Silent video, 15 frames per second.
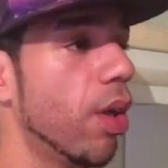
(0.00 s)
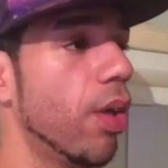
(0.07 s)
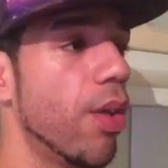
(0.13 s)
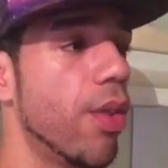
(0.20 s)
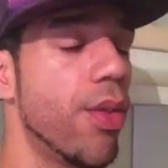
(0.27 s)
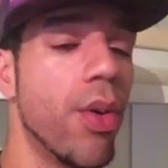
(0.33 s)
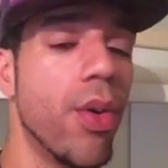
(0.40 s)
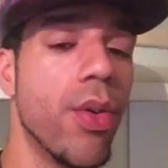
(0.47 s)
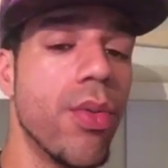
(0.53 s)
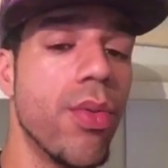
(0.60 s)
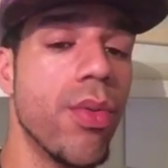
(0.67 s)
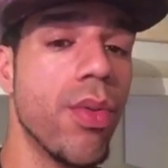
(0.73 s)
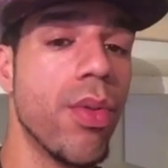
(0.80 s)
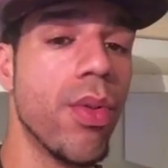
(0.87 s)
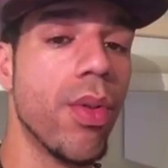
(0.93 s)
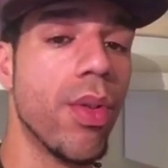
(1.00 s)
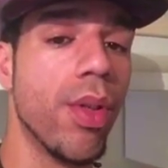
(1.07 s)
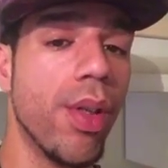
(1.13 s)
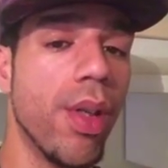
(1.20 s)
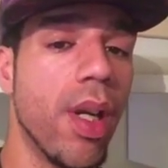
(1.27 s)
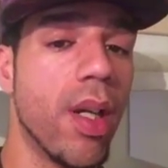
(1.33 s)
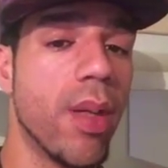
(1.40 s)
through,
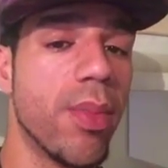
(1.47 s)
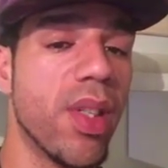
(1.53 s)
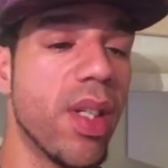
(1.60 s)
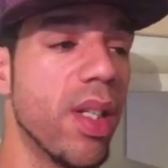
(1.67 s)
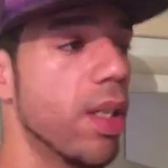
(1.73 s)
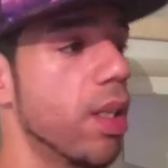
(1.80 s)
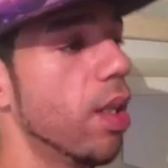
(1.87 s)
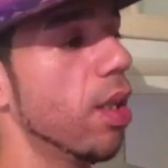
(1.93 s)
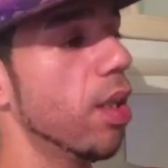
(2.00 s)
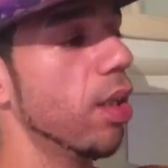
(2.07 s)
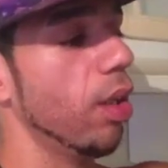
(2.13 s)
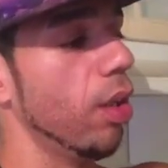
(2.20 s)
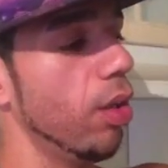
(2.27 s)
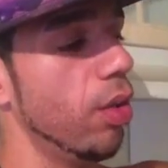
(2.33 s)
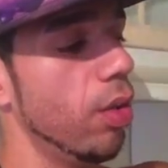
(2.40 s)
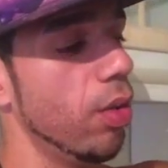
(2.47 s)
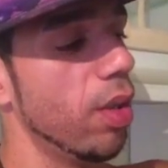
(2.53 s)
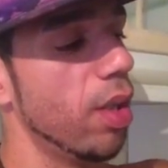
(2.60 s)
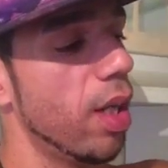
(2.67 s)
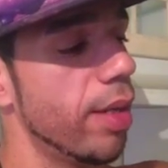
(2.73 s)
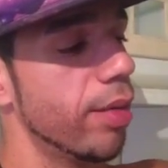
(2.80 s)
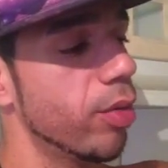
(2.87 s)
you know what I'm saying? You do
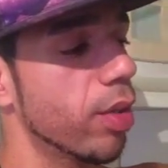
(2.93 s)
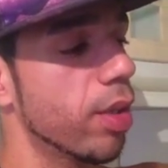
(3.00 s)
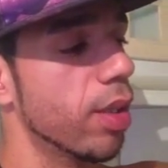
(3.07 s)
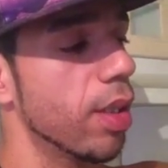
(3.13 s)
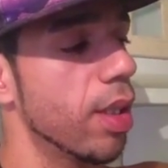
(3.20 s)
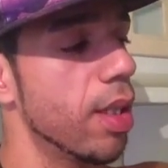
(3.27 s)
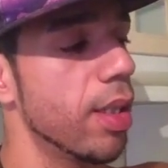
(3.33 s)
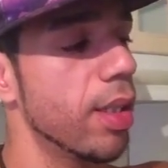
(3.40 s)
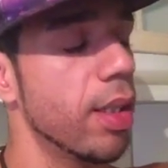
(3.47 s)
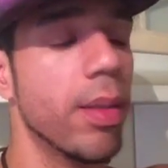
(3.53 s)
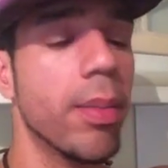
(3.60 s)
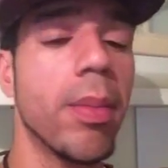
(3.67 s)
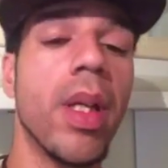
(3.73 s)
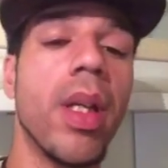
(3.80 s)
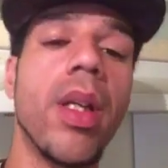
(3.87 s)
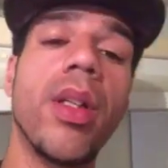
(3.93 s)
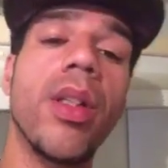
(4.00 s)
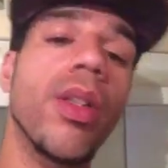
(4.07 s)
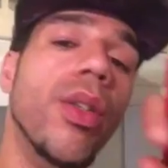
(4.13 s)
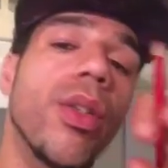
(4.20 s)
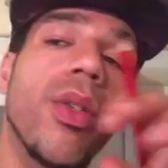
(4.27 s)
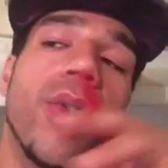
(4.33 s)
your hydrocolonic,
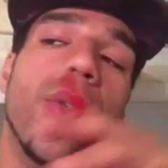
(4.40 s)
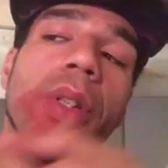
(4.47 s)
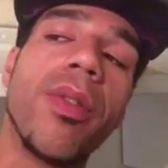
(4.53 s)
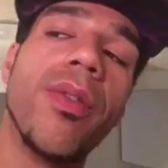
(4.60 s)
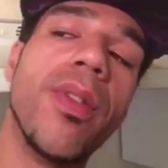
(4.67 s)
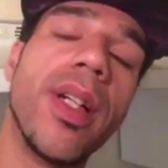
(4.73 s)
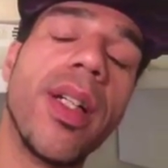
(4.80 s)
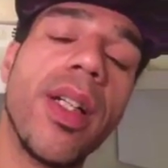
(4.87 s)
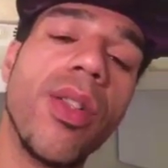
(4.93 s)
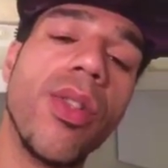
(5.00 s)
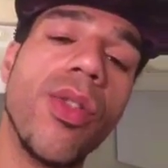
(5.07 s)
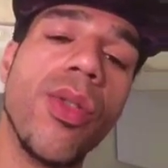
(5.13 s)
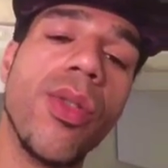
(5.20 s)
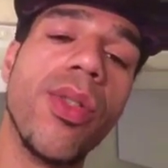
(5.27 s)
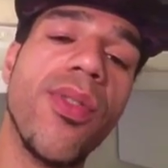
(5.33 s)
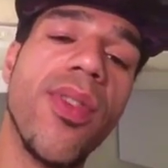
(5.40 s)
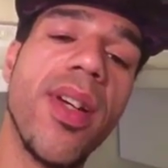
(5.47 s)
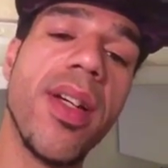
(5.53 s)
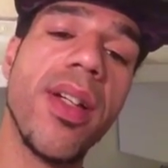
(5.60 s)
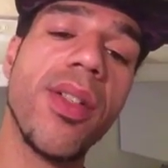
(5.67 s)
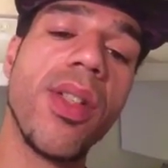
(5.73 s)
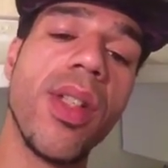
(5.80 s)
you do your fucking juice
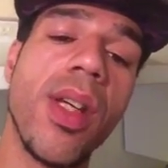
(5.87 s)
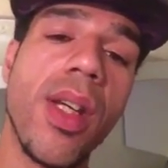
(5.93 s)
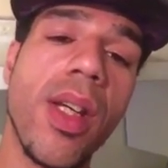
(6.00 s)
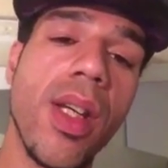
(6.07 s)
fast.